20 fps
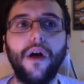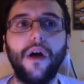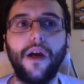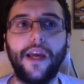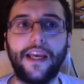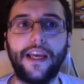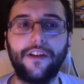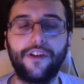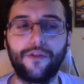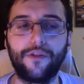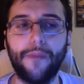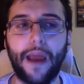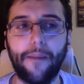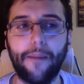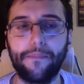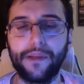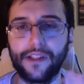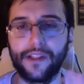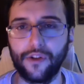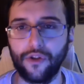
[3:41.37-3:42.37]
Each
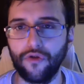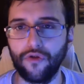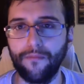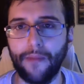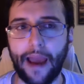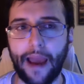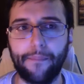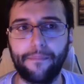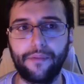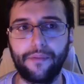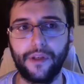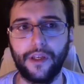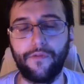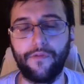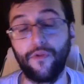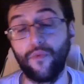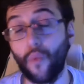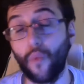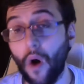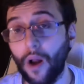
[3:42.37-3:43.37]
map is a new map
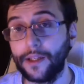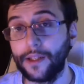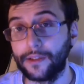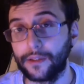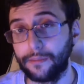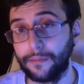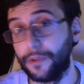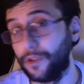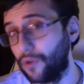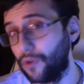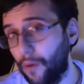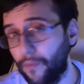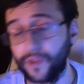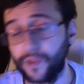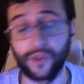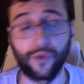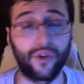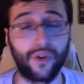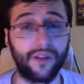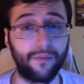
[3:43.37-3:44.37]
if you want it to be.
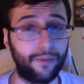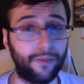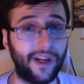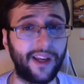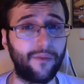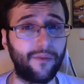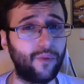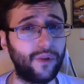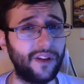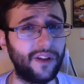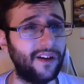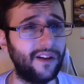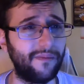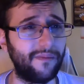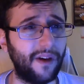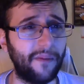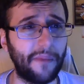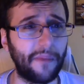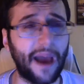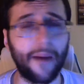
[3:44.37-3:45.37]
Obviously you can play it with
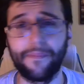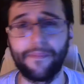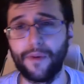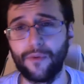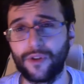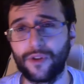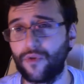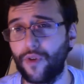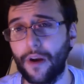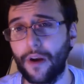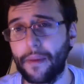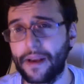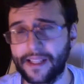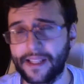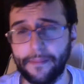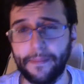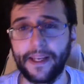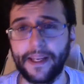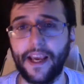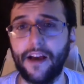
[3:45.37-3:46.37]
a map that was created by
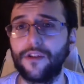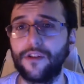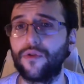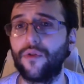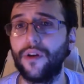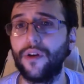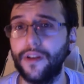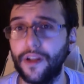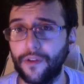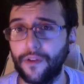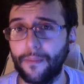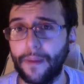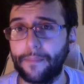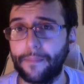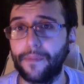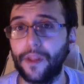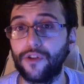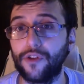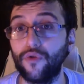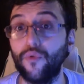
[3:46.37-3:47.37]
somebody else, or another
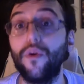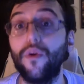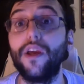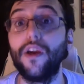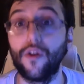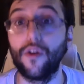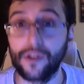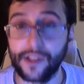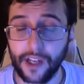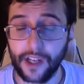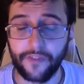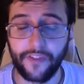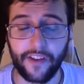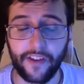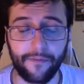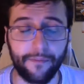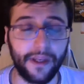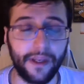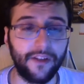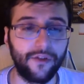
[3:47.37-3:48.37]
map that you yourself
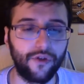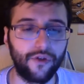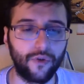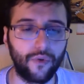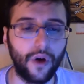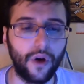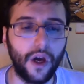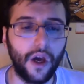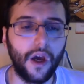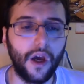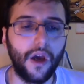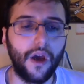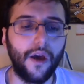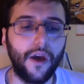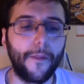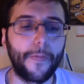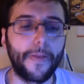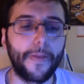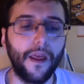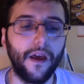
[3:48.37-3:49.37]
have been to.
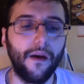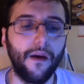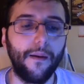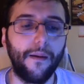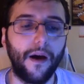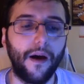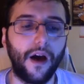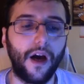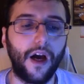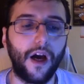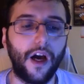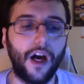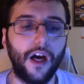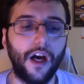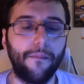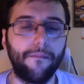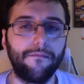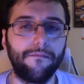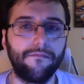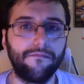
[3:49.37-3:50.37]

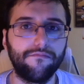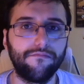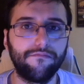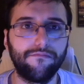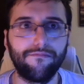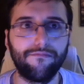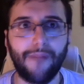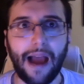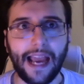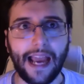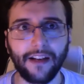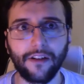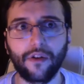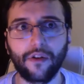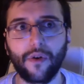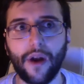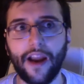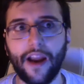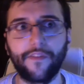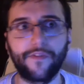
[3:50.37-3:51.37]

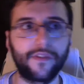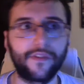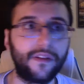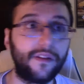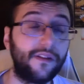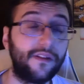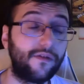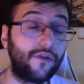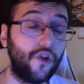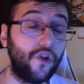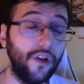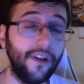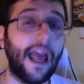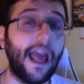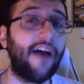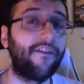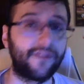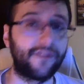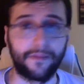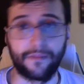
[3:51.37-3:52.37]
Minecraft could
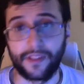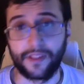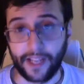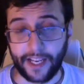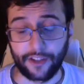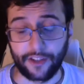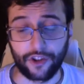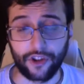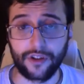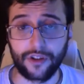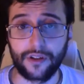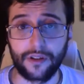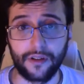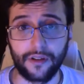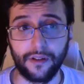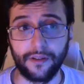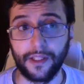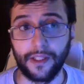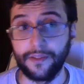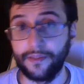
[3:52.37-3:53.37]
have some stages
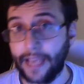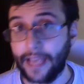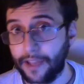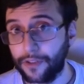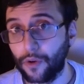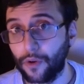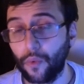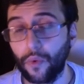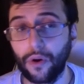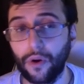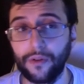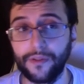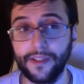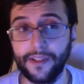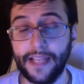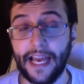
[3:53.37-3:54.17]
in the Nether world,